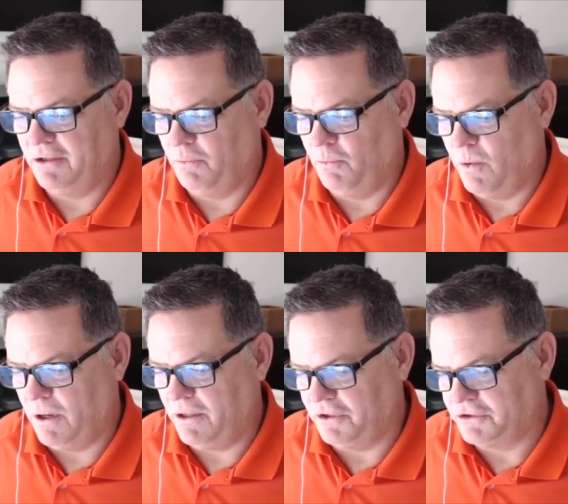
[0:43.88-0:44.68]
w-
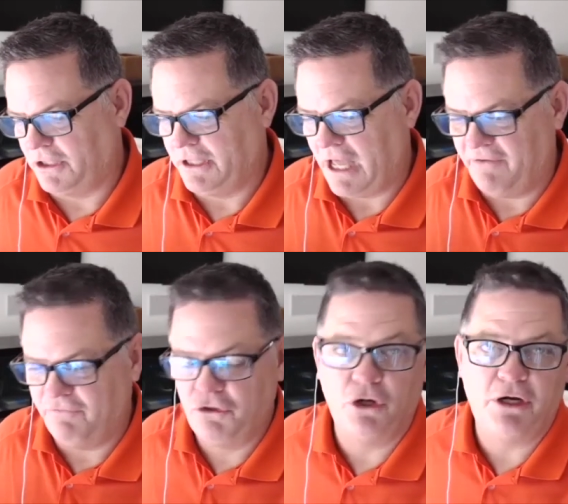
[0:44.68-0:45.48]
there's a lot of
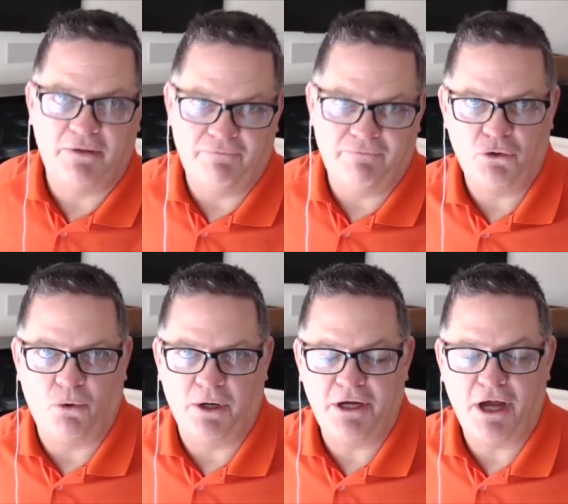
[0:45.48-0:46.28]
good
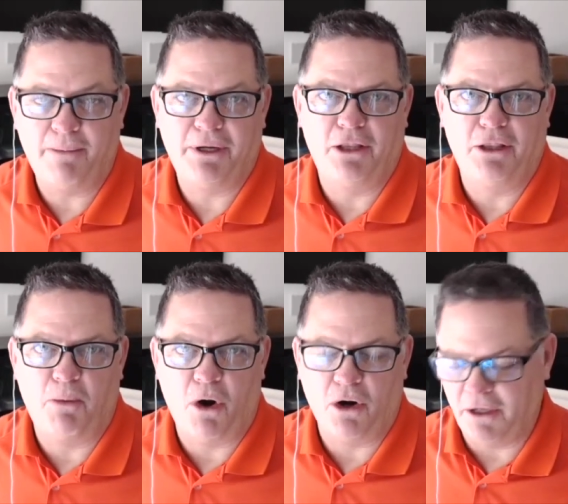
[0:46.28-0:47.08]
inventory coming on the
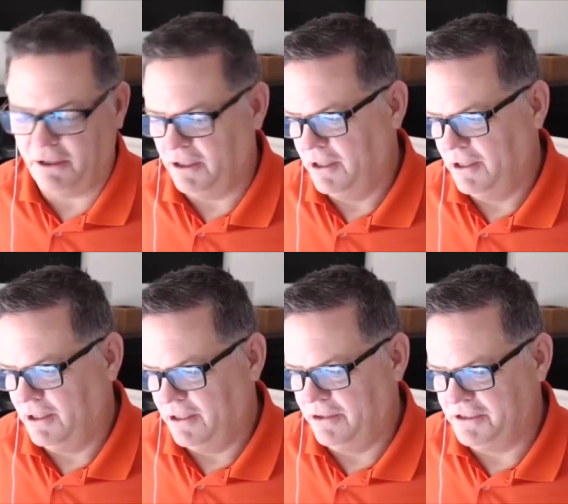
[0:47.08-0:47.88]
market.
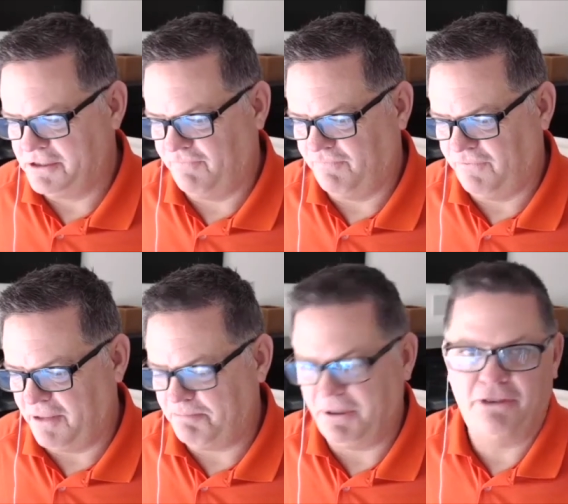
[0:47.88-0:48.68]
This
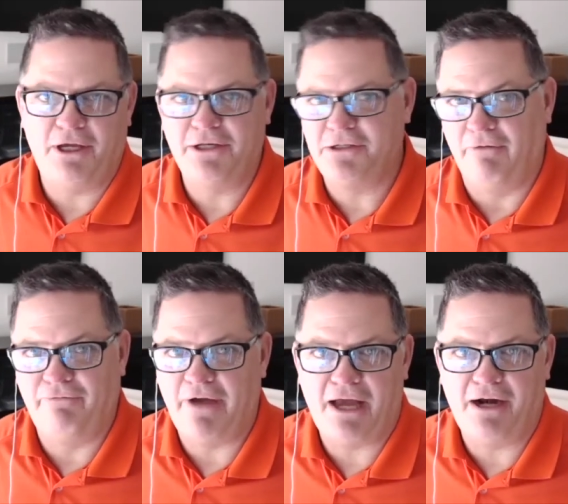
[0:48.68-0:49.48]
flipping thing isn't a
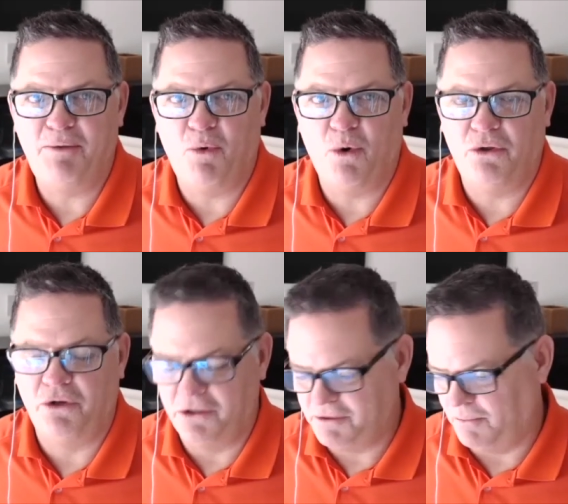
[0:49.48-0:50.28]
fad anymore.
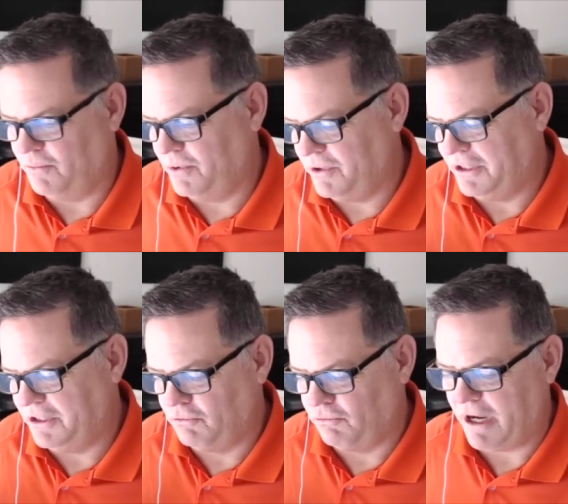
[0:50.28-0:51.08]
There are some really
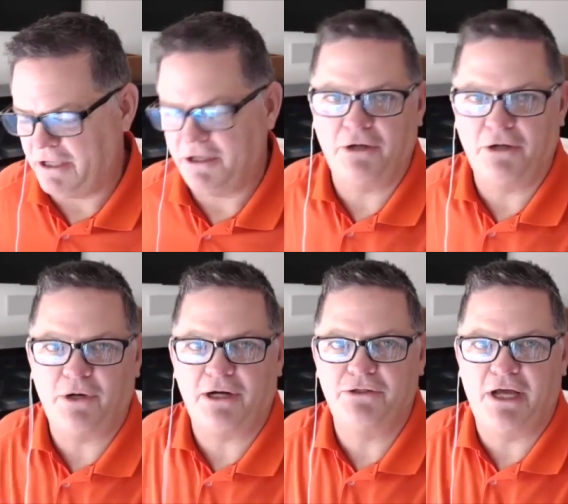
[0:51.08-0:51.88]
great
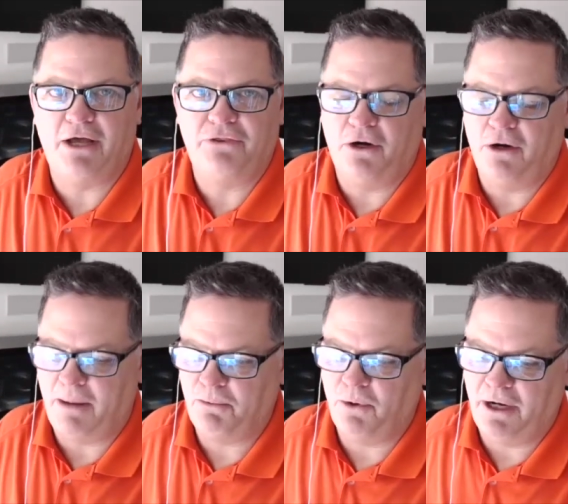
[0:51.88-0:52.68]
contractors out there
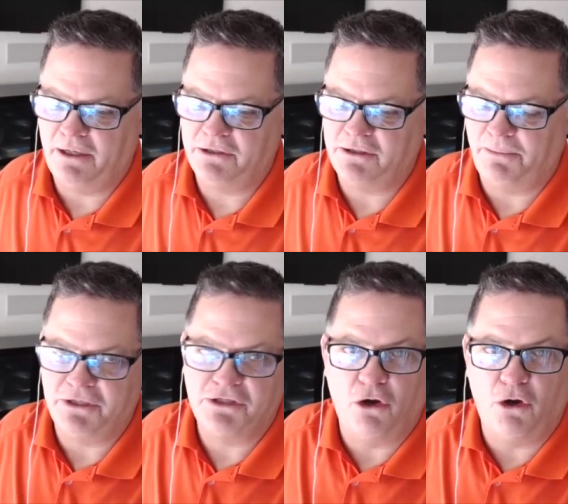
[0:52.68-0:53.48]
upgrading some of
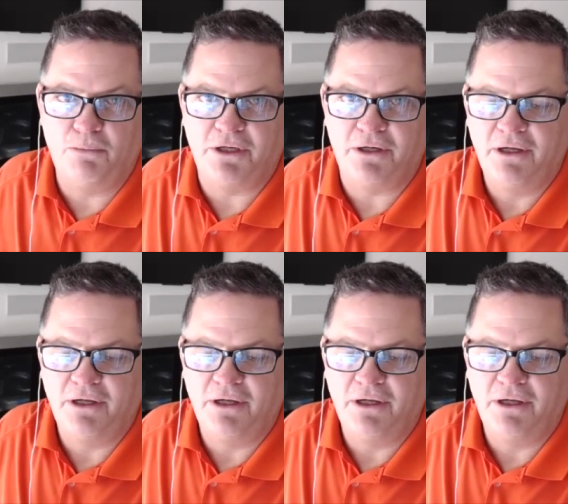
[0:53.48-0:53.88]
these homes that